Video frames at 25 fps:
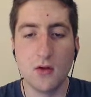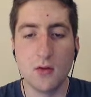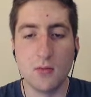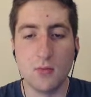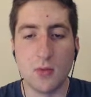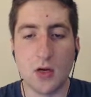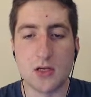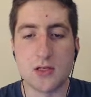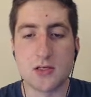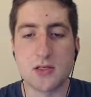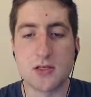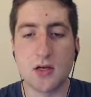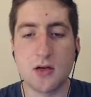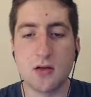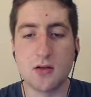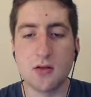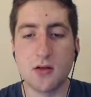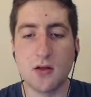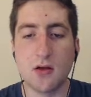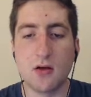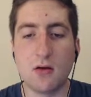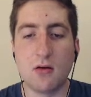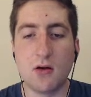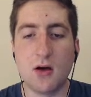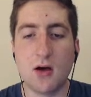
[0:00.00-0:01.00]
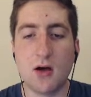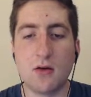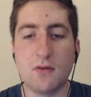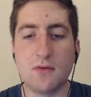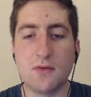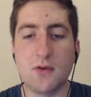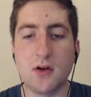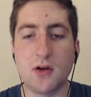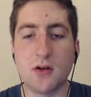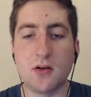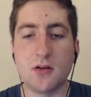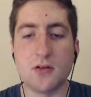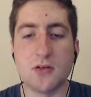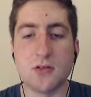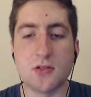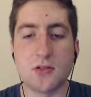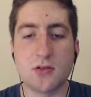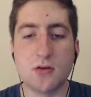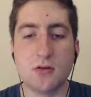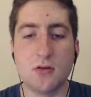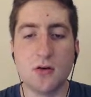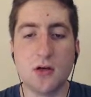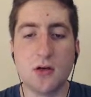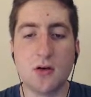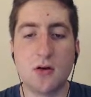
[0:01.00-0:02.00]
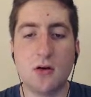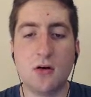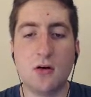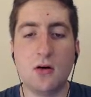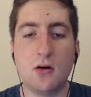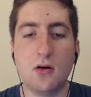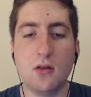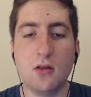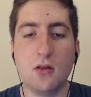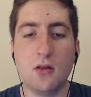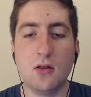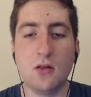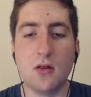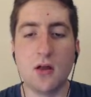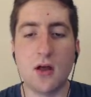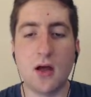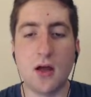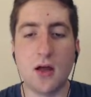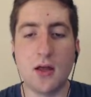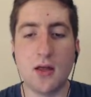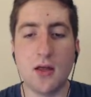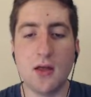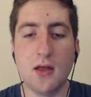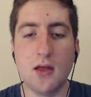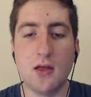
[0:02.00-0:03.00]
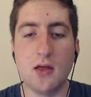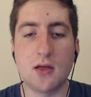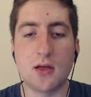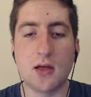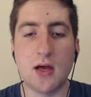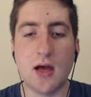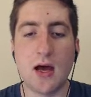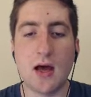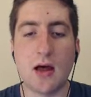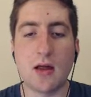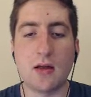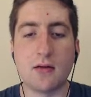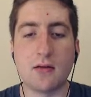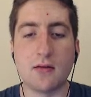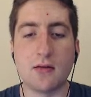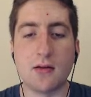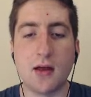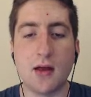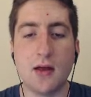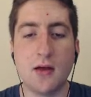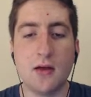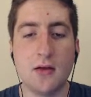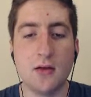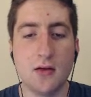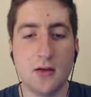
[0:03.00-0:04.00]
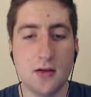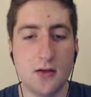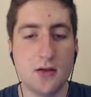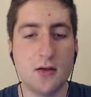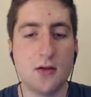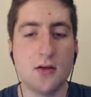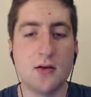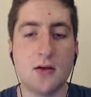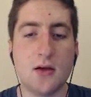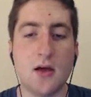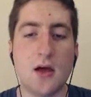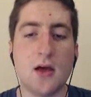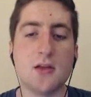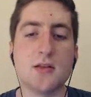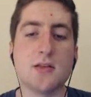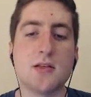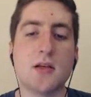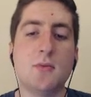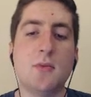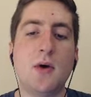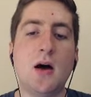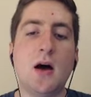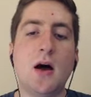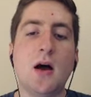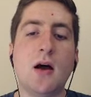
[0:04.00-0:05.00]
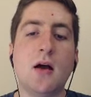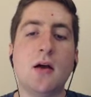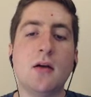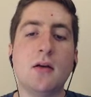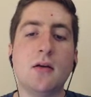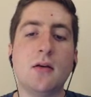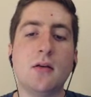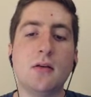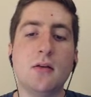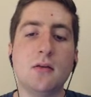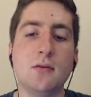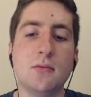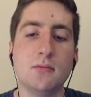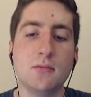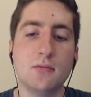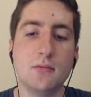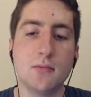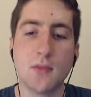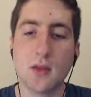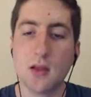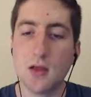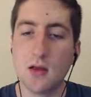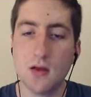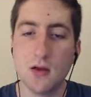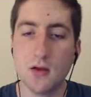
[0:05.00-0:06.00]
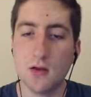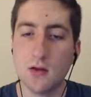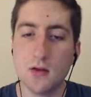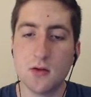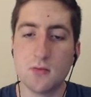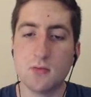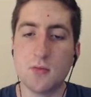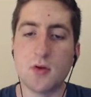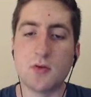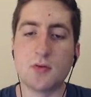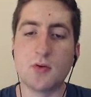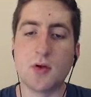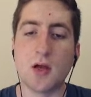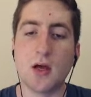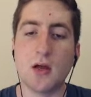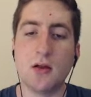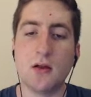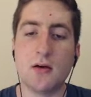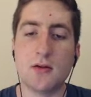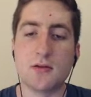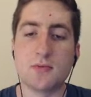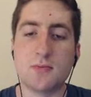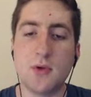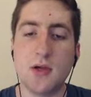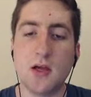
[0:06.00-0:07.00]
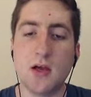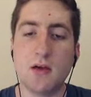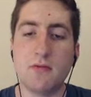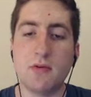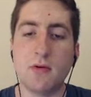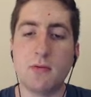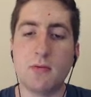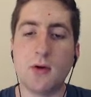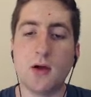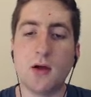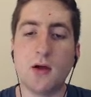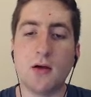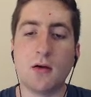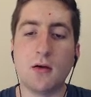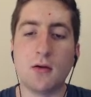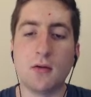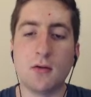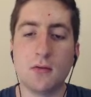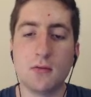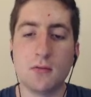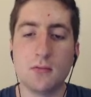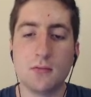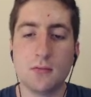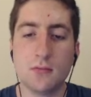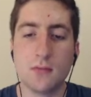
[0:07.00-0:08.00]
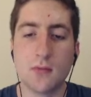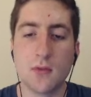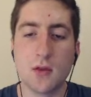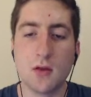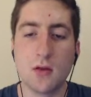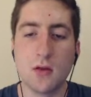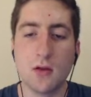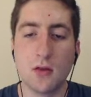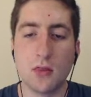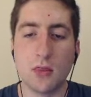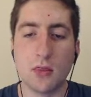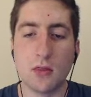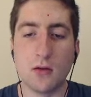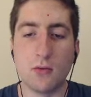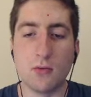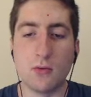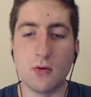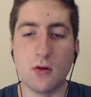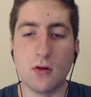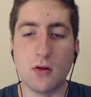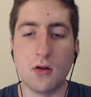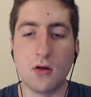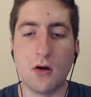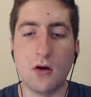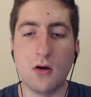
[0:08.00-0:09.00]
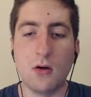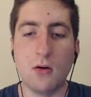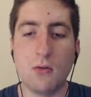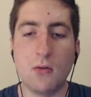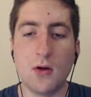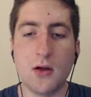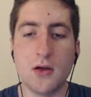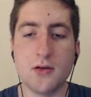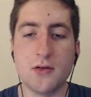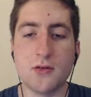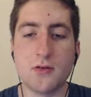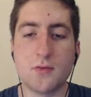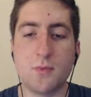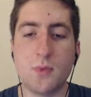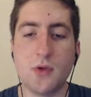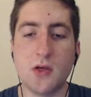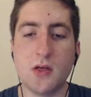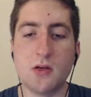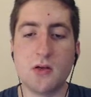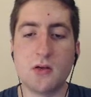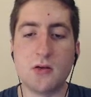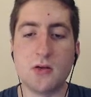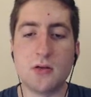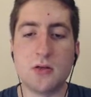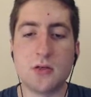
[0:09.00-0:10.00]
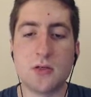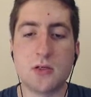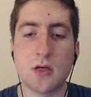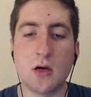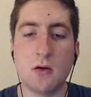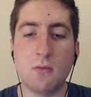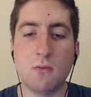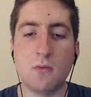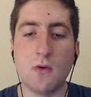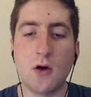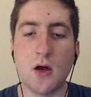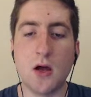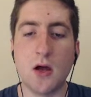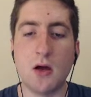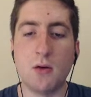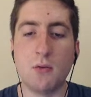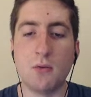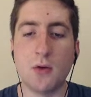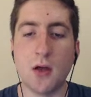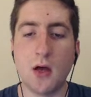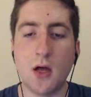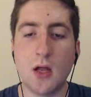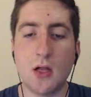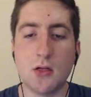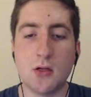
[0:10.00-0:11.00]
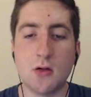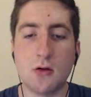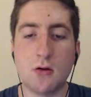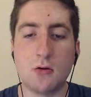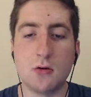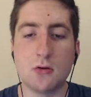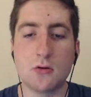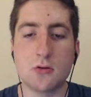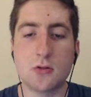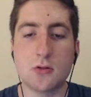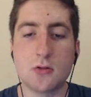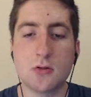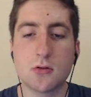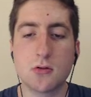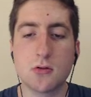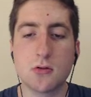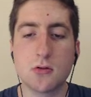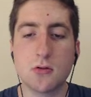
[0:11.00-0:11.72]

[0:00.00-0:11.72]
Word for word: My son Harafa is doing all he can, as am I but we cannot be everywhere. There will always be somewhere we are not.